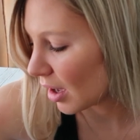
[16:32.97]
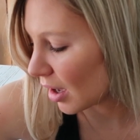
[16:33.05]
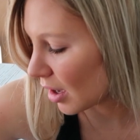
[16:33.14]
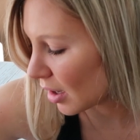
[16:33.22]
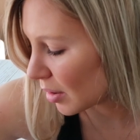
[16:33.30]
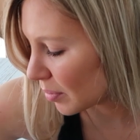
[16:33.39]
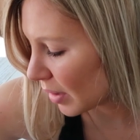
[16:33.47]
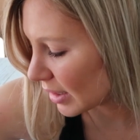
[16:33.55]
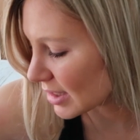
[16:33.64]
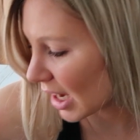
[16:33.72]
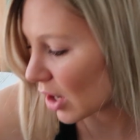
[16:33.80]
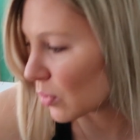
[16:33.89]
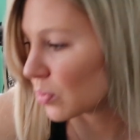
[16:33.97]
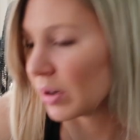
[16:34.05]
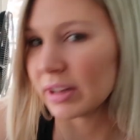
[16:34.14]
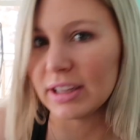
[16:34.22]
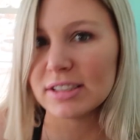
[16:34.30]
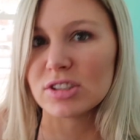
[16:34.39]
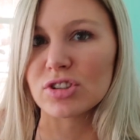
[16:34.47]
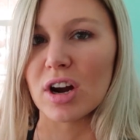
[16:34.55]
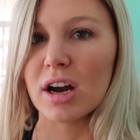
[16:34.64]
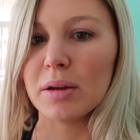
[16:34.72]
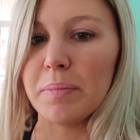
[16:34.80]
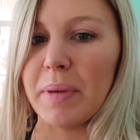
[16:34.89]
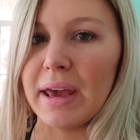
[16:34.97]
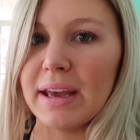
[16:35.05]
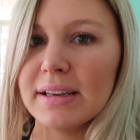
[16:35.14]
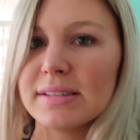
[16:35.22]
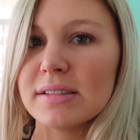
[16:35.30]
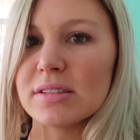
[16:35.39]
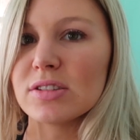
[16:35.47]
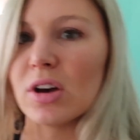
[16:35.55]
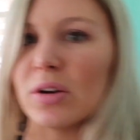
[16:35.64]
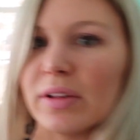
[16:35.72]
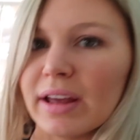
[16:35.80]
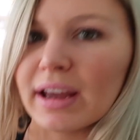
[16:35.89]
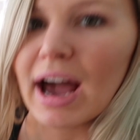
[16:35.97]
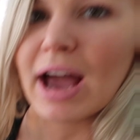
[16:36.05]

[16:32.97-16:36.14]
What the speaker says: It's got a really strong base, so like